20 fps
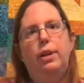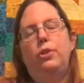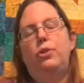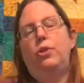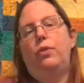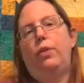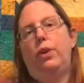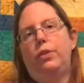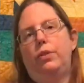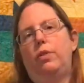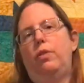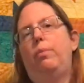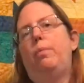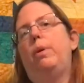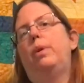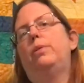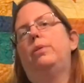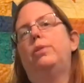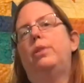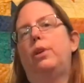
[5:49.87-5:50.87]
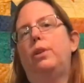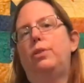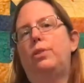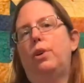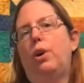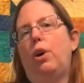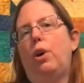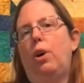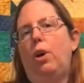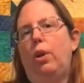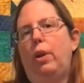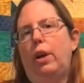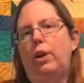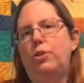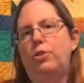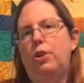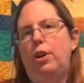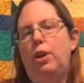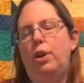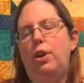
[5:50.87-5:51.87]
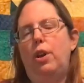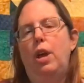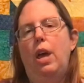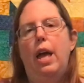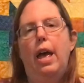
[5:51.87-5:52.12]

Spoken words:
Each of us have been sent a collection,